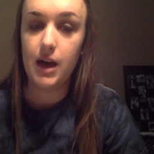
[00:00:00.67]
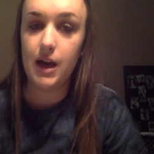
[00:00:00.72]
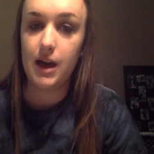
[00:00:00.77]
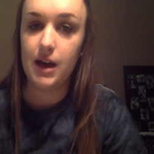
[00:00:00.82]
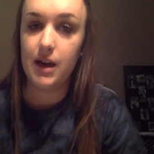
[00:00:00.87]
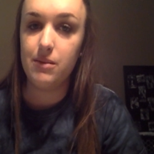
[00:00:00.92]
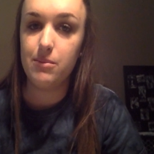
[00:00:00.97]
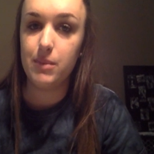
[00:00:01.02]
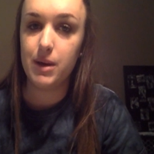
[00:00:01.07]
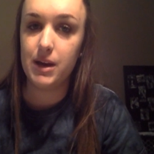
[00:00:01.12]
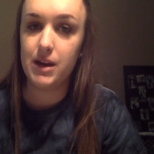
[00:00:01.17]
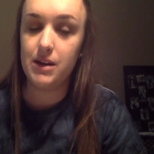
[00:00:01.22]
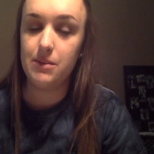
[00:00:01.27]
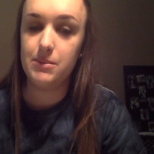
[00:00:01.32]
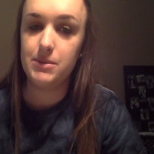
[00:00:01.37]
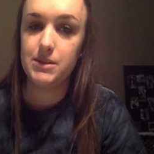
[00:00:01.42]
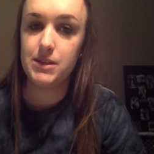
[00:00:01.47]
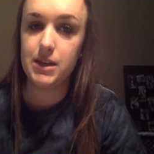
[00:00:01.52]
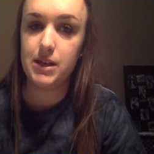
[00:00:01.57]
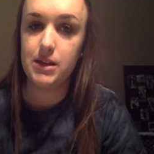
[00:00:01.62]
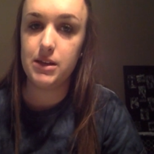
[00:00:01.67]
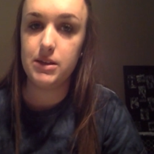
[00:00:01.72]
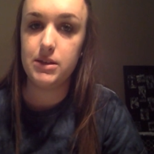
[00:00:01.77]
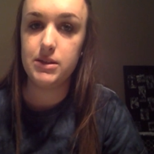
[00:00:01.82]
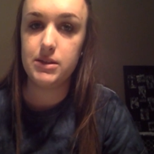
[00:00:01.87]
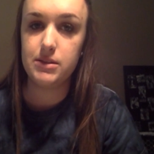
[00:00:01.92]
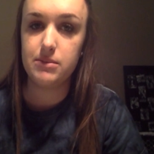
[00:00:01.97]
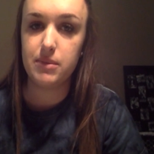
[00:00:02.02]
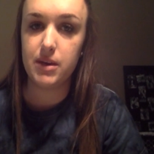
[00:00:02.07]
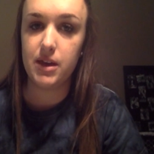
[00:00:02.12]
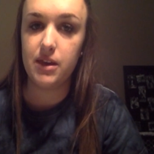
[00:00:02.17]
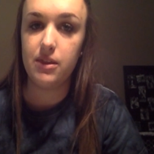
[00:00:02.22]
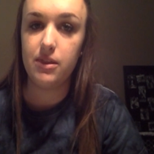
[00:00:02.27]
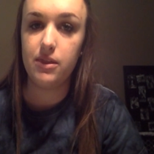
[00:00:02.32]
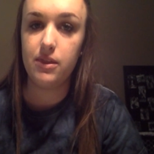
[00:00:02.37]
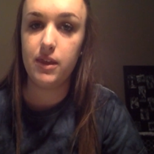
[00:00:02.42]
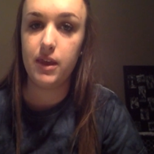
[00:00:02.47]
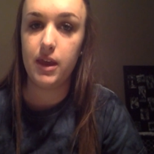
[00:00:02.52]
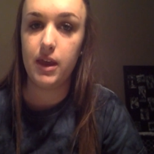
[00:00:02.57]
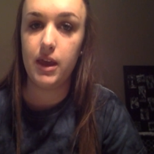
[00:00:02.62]
Hi, my name is Healy Smith,
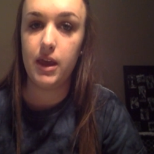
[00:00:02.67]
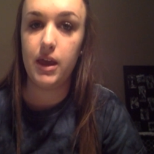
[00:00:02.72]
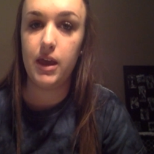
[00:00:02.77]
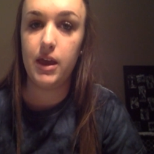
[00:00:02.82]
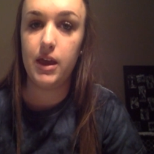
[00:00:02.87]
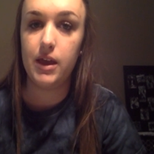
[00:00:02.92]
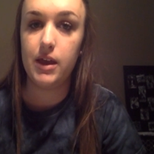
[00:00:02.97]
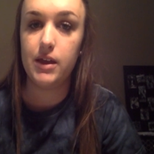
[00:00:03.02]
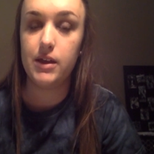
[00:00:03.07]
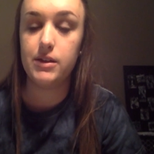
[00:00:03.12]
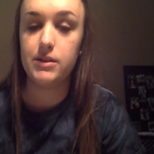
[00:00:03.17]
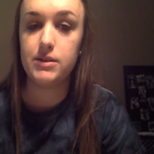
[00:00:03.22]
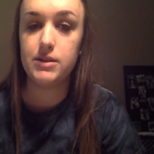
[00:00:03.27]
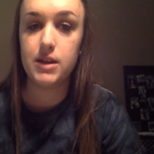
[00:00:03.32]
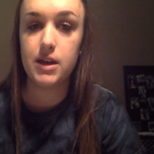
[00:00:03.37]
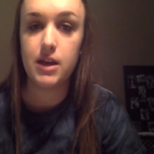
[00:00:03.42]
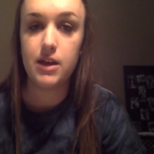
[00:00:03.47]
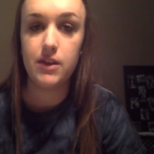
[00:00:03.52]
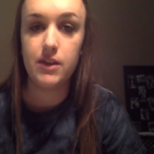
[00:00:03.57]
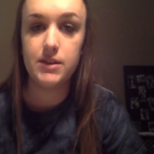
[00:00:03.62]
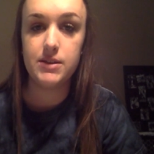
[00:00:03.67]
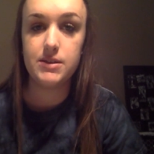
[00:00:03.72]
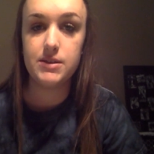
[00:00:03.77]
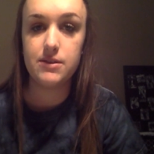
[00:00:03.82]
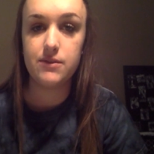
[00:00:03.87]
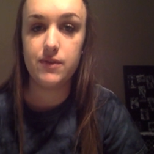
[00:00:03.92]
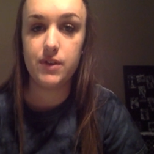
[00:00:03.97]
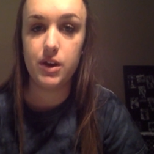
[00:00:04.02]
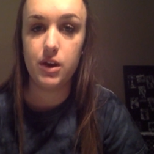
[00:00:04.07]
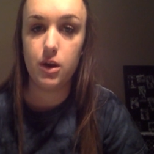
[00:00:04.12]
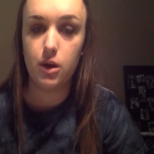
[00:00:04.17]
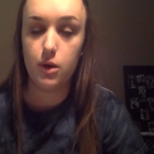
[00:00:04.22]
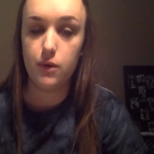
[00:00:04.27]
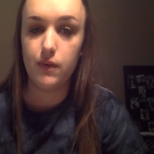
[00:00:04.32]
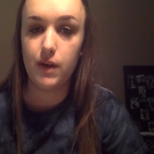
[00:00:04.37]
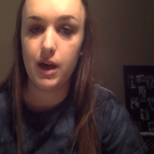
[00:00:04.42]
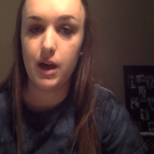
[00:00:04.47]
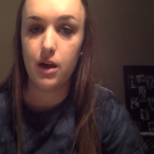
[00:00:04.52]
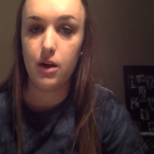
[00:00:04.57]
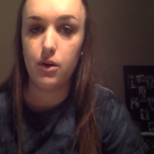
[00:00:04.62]
and this is a video of
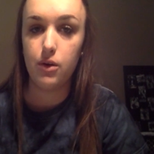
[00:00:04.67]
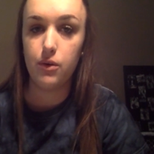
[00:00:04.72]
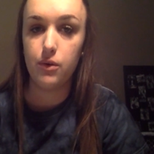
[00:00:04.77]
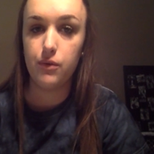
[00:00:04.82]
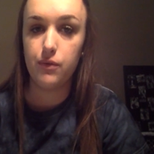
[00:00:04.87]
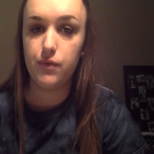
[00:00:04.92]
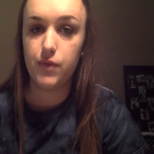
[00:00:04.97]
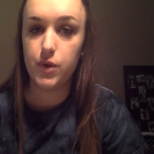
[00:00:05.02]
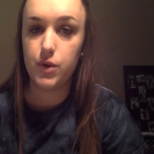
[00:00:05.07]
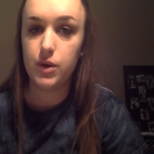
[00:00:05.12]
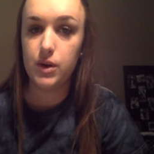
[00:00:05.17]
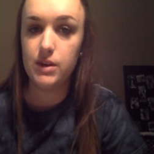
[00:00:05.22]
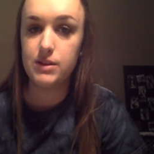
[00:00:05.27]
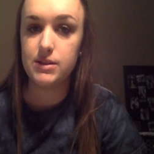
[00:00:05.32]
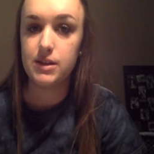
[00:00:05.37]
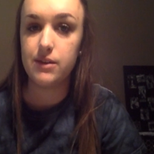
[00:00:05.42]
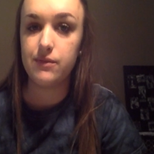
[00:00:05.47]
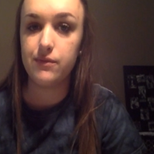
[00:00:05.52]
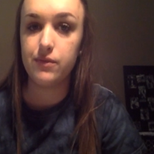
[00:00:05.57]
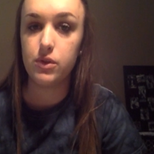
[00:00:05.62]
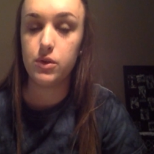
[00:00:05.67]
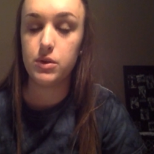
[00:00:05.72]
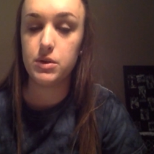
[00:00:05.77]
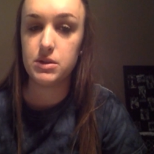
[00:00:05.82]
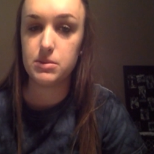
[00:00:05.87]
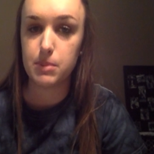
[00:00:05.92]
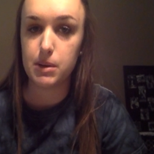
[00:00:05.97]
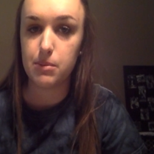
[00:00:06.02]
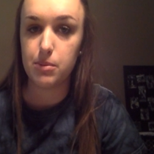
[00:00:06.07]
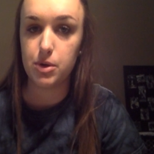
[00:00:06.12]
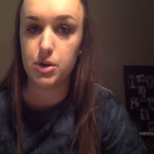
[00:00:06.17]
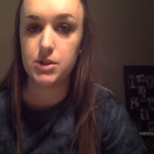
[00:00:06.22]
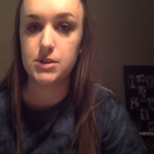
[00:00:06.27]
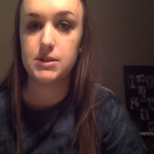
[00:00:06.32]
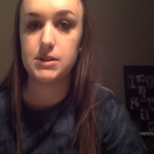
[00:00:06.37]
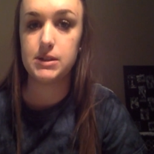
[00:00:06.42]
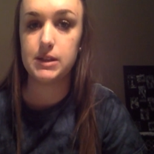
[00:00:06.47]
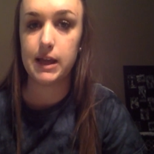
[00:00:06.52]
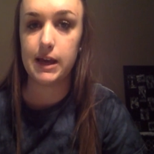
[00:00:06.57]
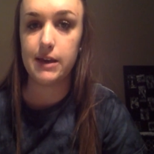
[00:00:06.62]
how food has influenced my
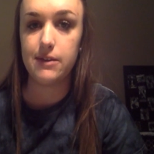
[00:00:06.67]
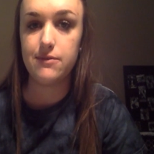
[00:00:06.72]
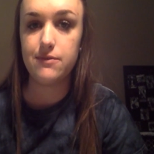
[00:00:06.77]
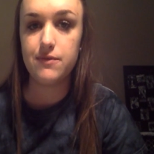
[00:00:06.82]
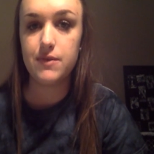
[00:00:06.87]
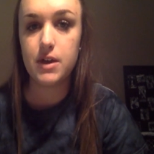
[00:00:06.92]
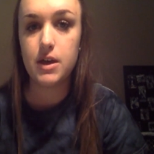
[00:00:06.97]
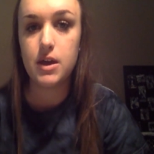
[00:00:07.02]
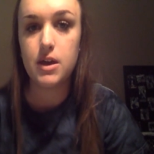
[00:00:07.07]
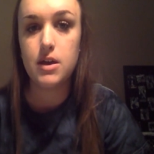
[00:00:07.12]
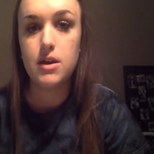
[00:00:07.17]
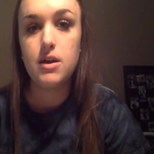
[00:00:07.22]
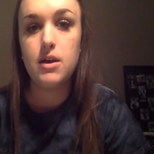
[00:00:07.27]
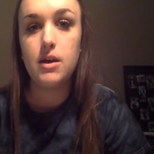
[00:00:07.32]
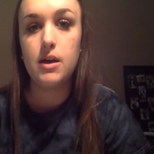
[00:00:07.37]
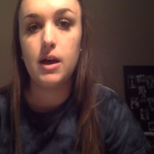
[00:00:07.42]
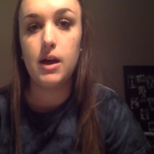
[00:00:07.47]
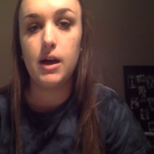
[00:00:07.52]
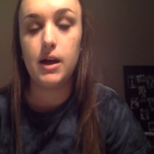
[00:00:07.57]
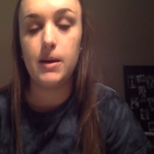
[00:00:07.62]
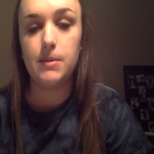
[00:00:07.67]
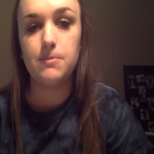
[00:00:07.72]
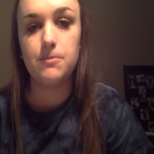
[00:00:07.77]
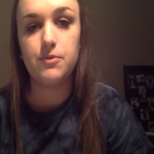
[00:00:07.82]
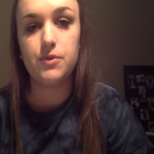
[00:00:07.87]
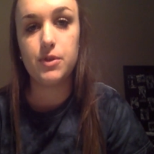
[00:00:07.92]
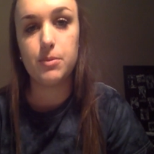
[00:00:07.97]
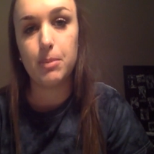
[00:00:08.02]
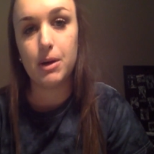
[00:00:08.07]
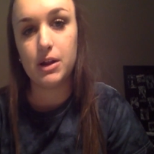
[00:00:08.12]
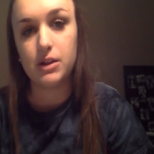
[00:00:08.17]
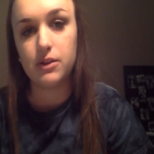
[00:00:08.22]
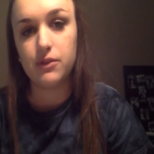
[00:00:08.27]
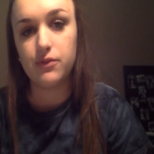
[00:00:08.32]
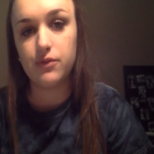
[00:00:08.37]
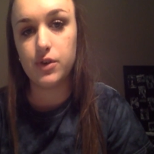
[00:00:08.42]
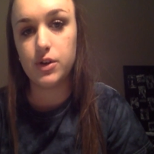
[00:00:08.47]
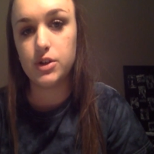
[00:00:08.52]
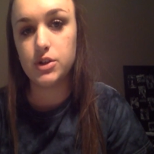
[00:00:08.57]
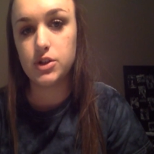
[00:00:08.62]
personal life. For about the
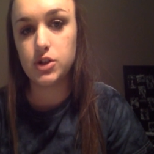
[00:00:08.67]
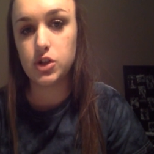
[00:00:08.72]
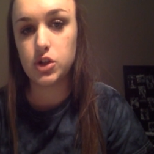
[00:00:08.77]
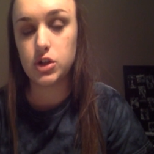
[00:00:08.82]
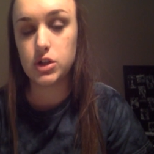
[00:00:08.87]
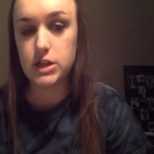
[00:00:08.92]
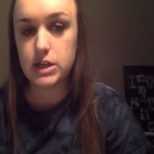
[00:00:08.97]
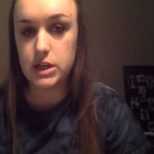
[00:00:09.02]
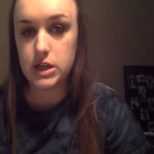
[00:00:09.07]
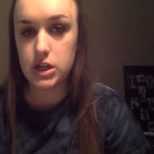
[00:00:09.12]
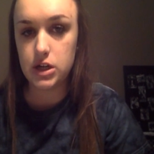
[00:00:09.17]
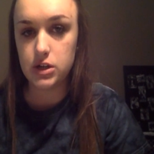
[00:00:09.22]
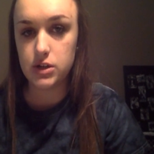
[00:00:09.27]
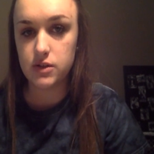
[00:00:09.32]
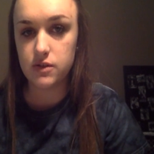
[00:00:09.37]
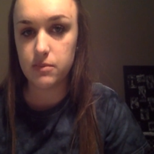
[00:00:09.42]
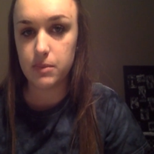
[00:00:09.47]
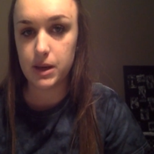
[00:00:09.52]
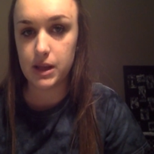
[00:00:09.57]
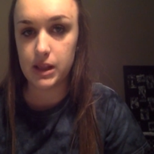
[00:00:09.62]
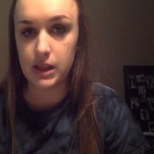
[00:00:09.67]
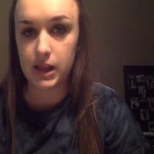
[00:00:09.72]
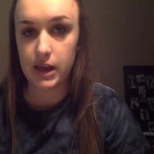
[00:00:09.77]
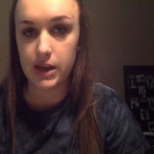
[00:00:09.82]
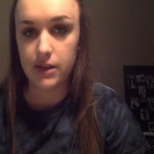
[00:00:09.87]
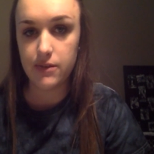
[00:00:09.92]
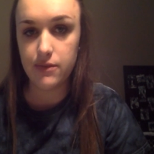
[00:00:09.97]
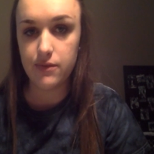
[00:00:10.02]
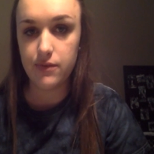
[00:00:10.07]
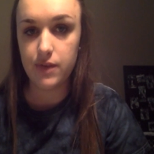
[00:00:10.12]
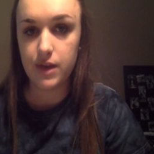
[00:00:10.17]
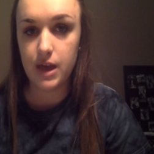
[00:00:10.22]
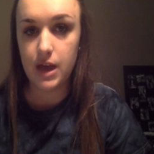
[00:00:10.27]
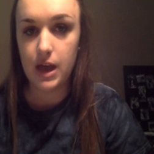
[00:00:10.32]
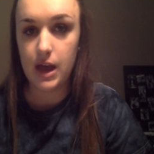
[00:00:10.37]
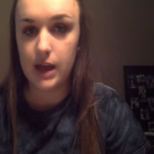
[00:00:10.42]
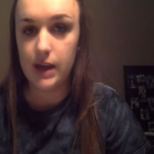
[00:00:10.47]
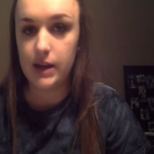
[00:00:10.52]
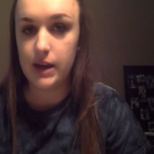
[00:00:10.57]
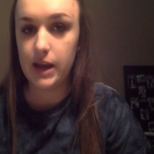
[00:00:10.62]
first 13 years of my life,
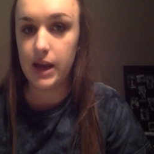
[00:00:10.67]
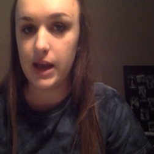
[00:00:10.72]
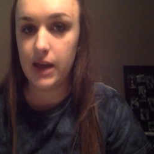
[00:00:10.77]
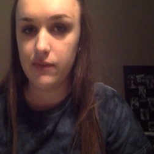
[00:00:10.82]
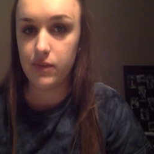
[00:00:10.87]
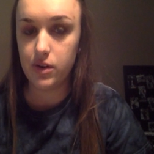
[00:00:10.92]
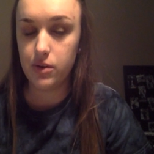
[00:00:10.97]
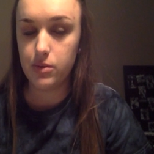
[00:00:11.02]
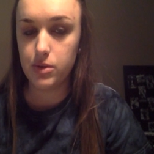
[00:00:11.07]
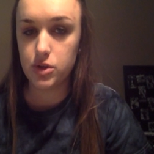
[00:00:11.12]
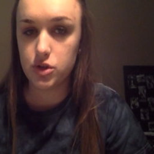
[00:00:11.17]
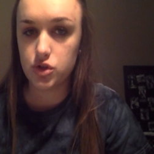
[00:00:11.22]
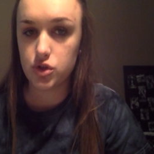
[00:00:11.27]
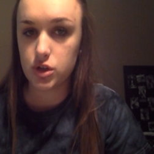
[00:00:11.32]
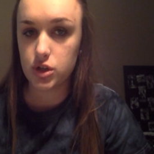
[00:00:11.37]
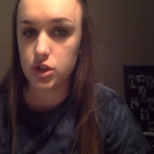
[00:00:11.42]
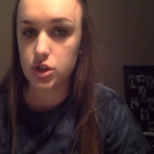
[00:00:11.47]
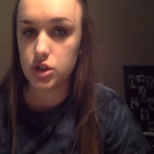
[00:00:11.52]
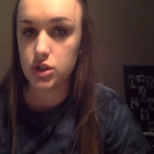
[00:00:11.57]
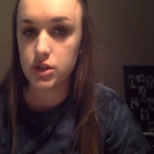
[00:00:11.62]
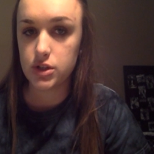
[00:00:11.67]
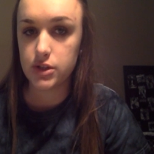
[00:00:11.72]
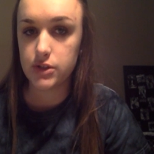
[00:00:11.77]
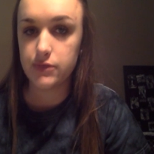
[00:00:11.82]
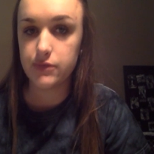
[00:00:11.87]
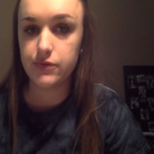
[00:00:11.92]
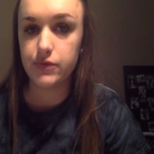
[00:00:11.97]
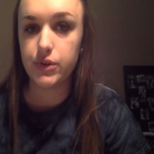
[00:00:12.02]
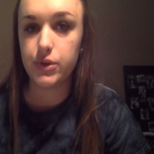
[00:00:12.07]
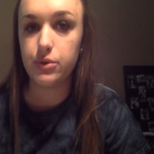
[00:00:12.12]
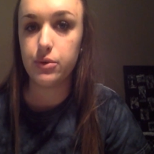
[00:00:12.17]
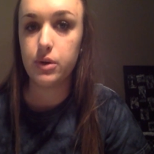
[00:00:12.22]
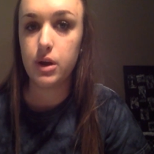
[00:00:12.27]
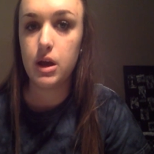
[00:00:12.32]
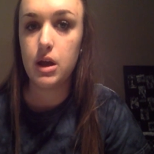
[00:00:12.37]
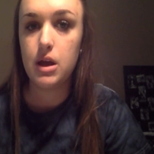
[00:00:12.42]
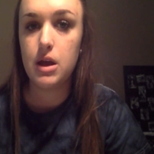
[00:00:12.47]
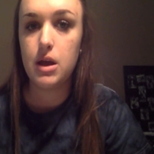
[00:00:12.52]
I didn't have any restrictions on food.